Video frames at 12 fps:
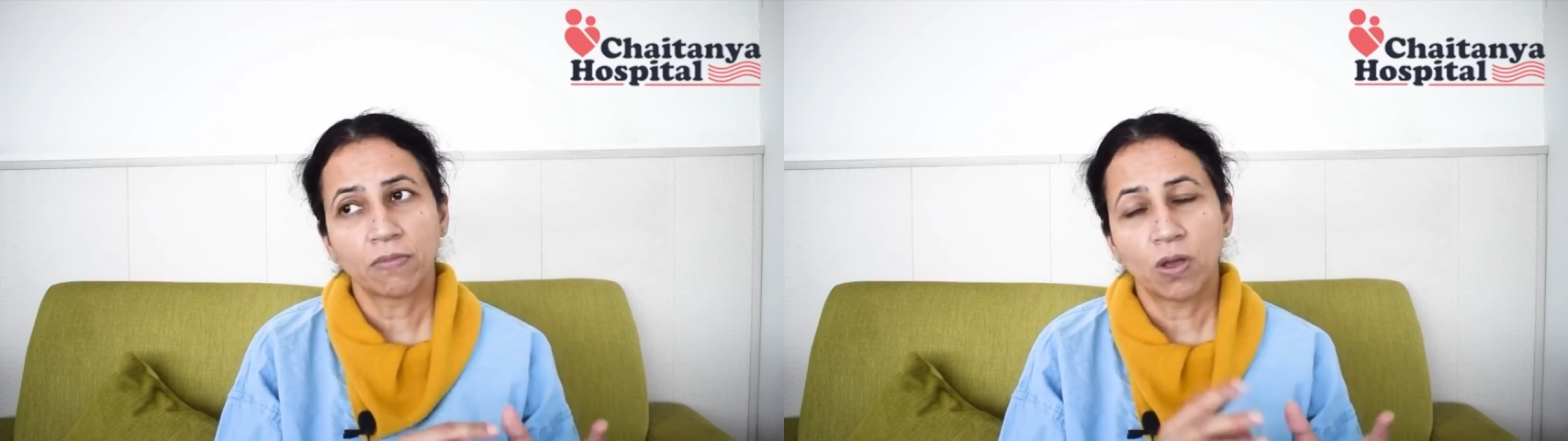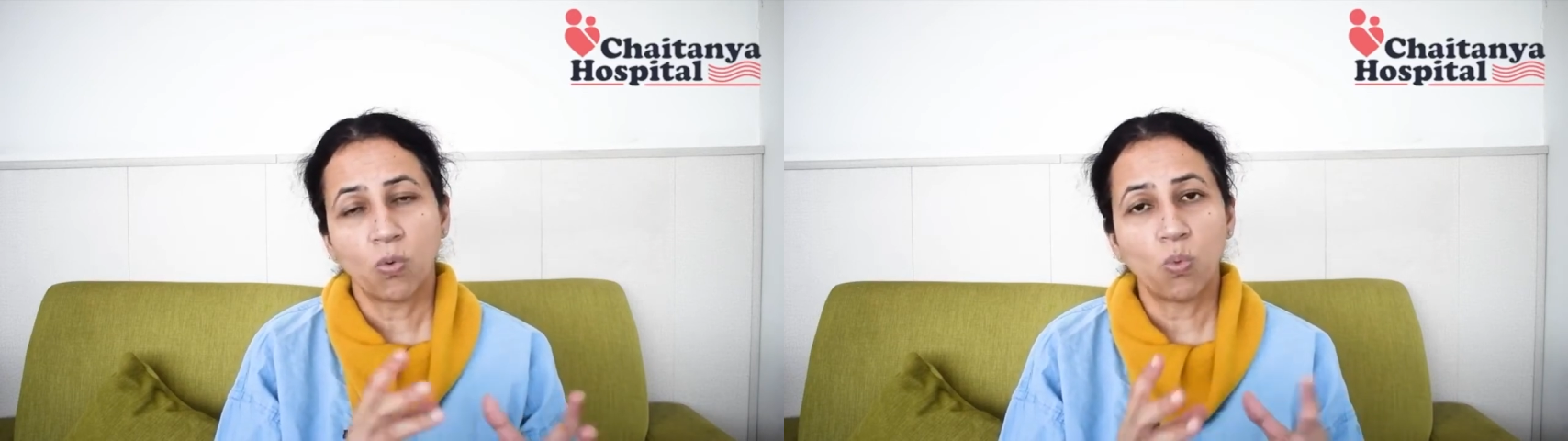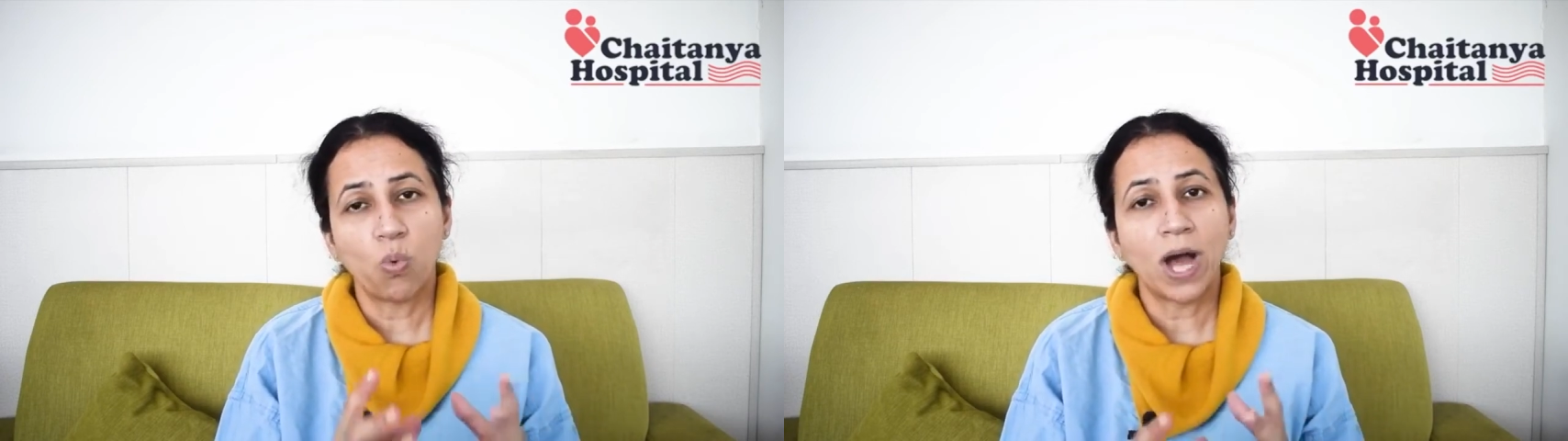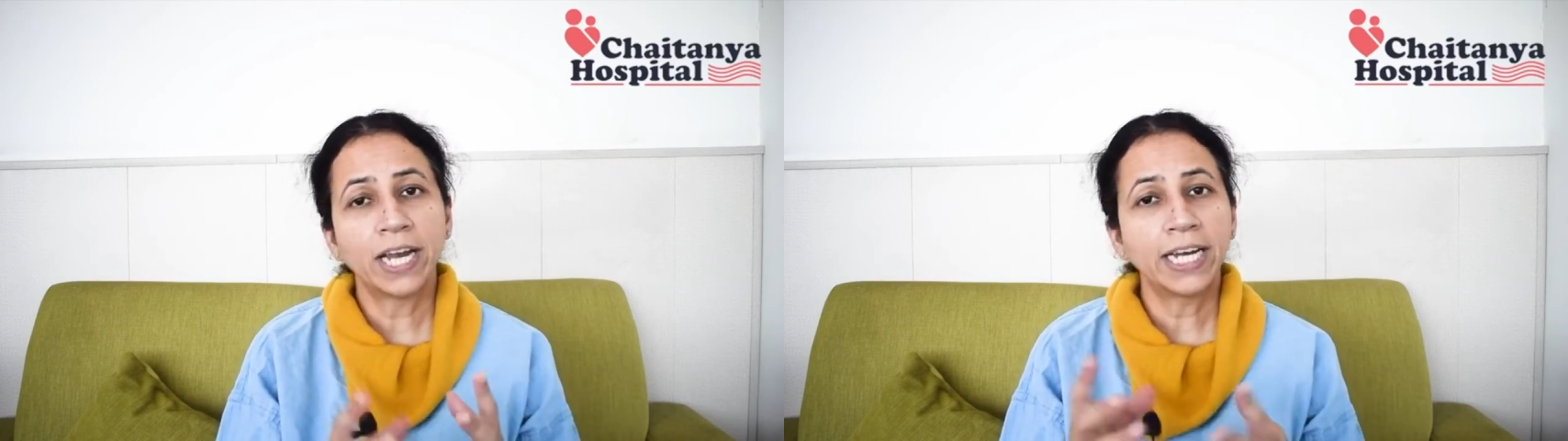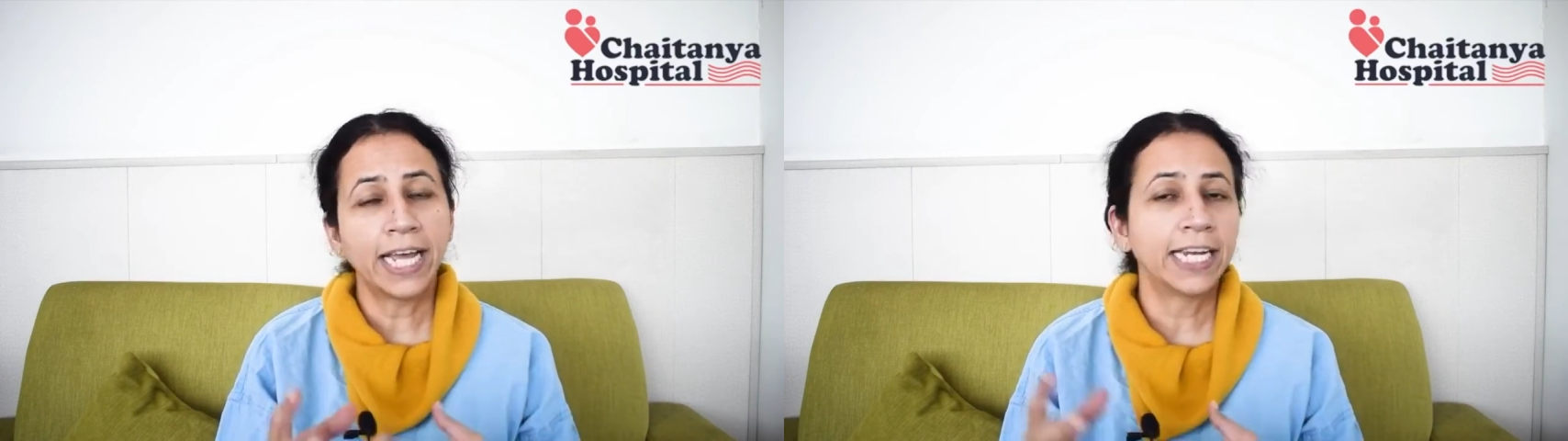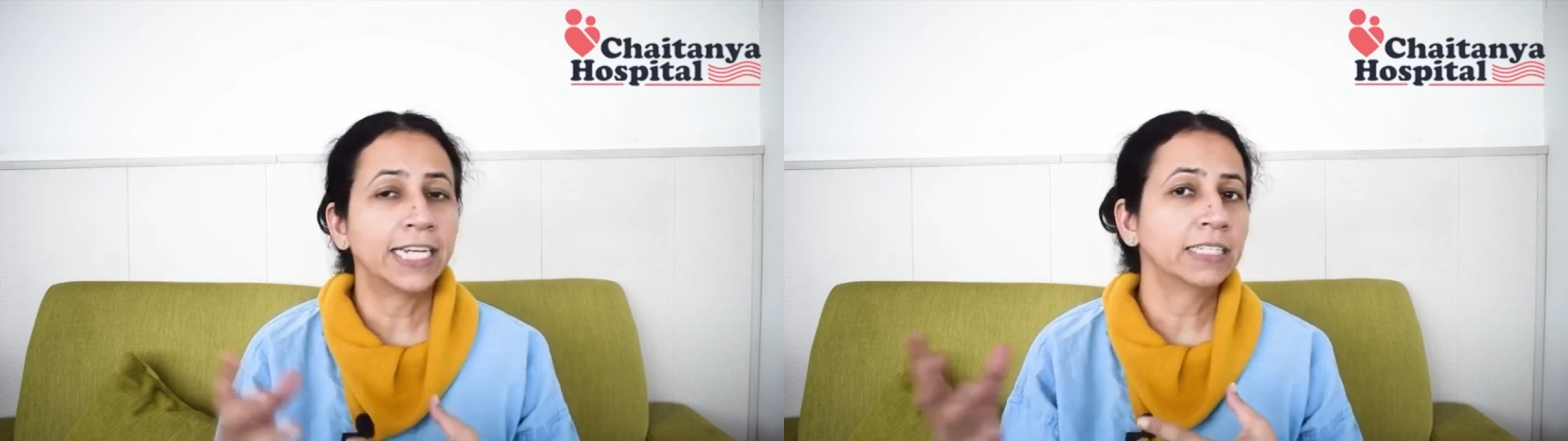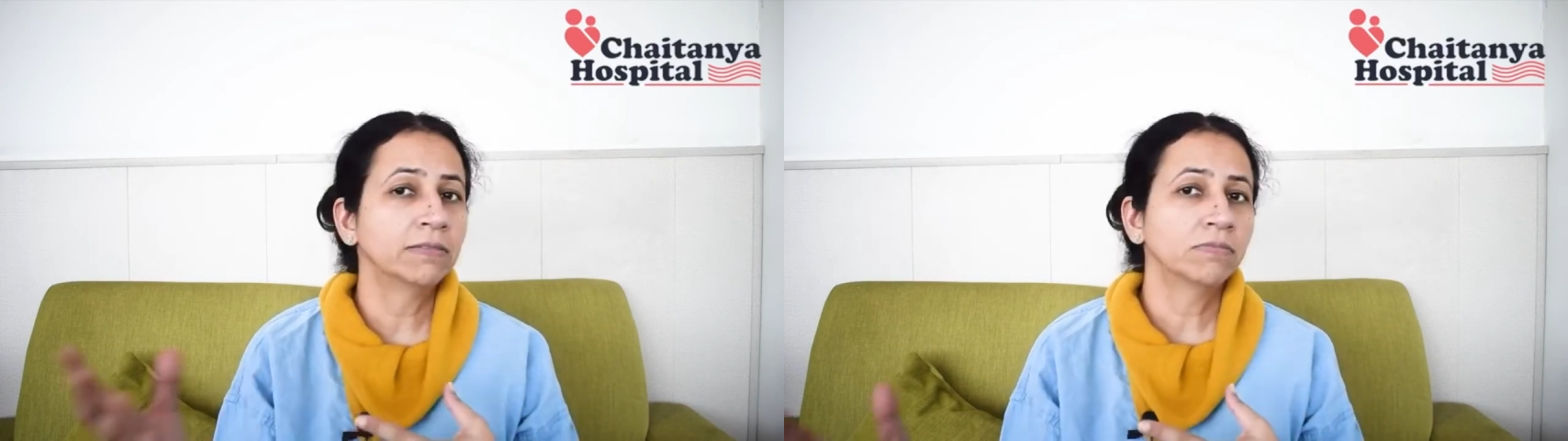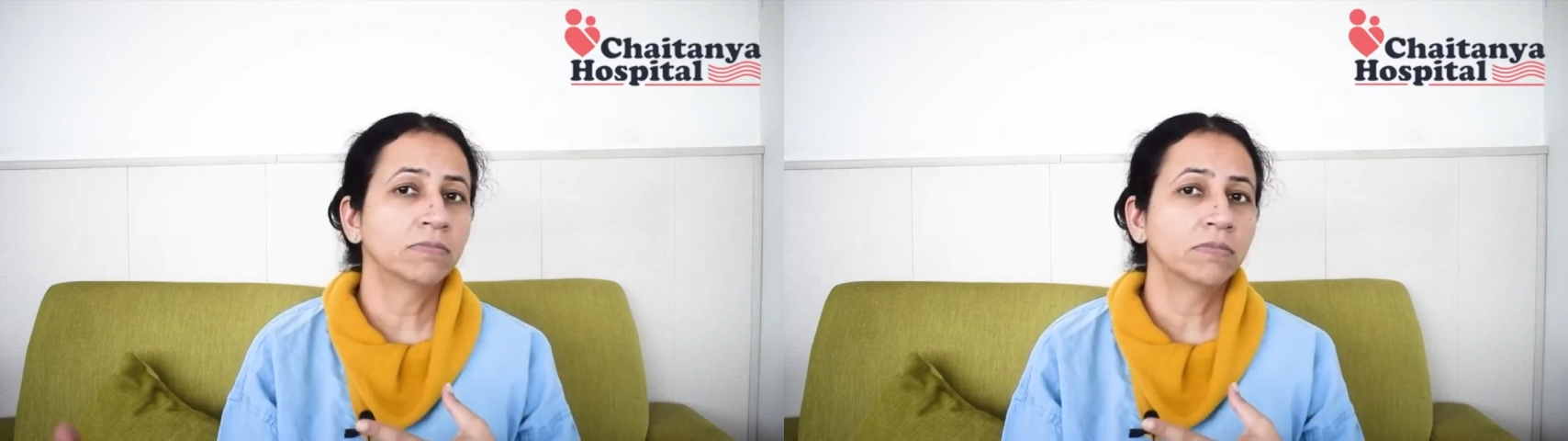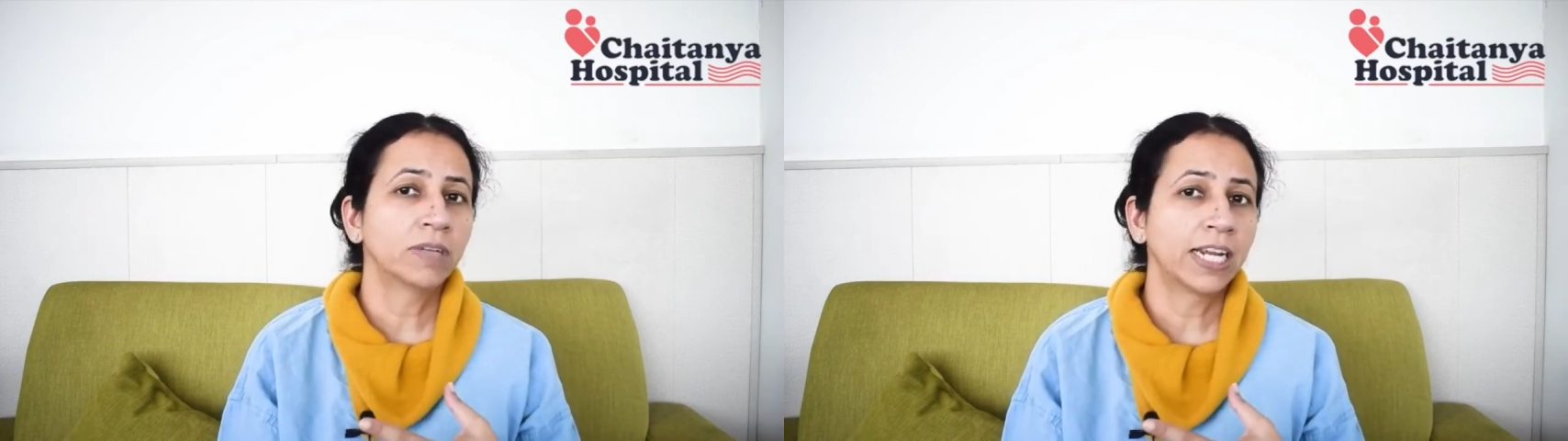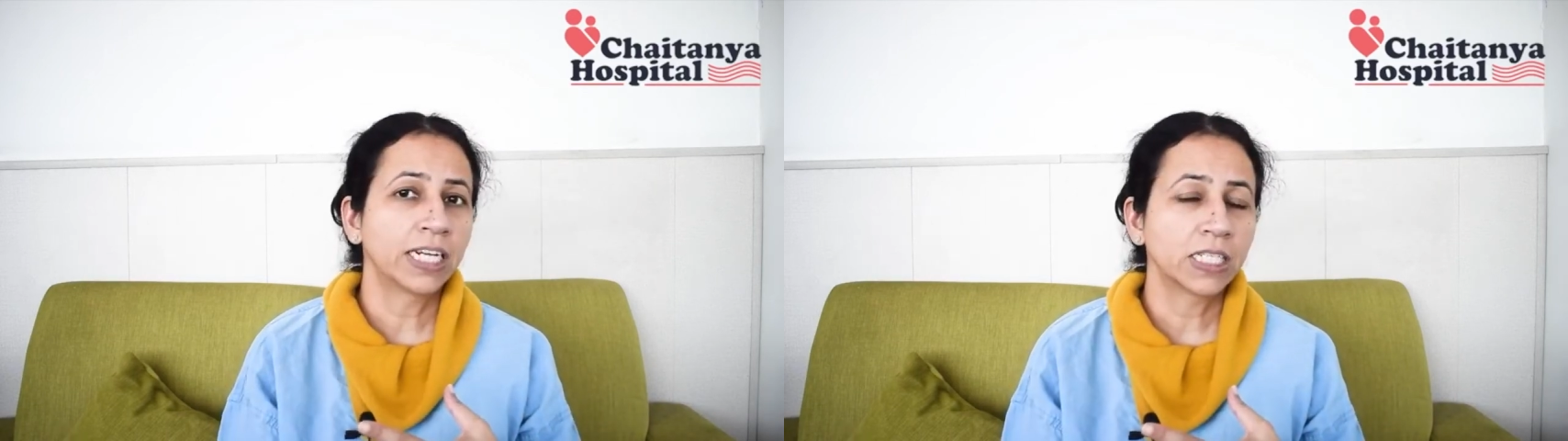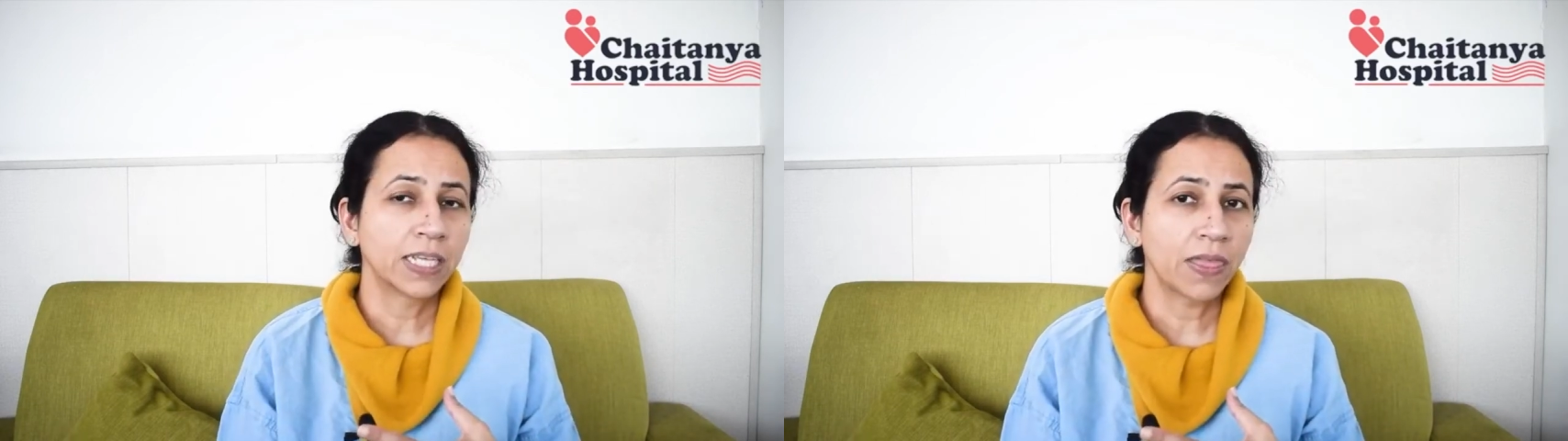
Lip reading: 1 in, let us say,